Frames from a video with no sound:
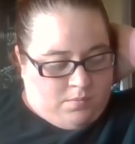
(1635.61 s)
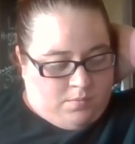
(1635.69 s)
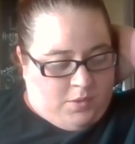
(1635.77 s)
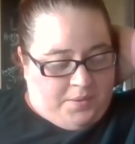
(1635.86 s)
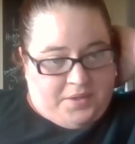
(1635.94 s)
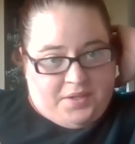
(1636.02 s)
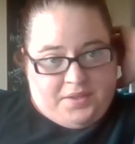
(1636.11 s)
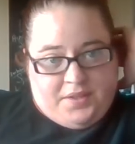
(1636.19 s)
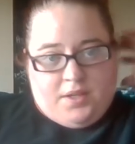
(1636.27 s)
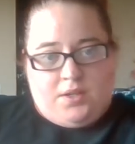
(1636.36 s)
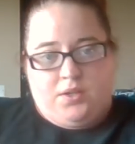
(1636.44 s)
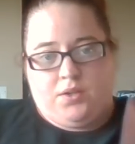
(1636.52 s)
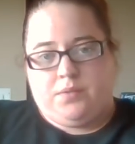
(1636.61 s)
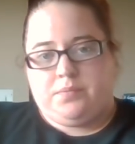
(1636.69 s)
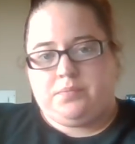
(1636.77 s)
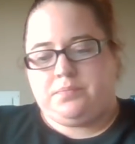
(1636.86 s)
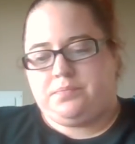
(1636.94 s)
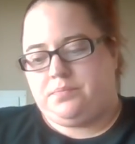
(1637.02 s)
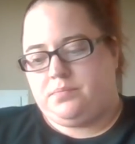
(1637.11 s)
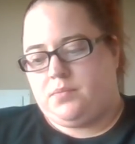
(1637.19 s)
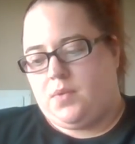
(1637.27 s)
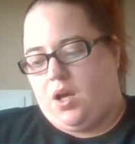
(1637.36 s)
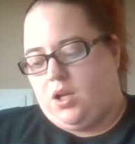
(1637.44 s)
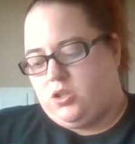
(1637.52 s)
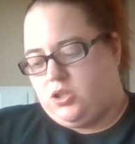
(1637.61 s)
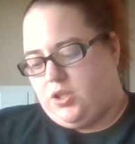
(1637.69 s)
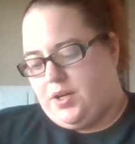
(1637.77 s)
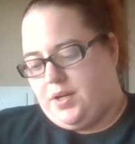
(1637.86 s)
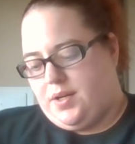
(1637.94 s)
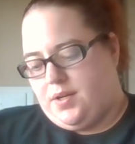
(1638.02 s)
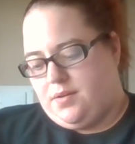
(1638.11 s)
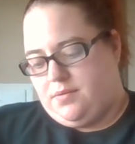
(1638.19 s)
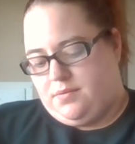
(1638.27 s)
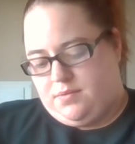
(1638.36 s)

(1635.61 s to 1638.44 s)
Probably nothing I can do. I'll just try to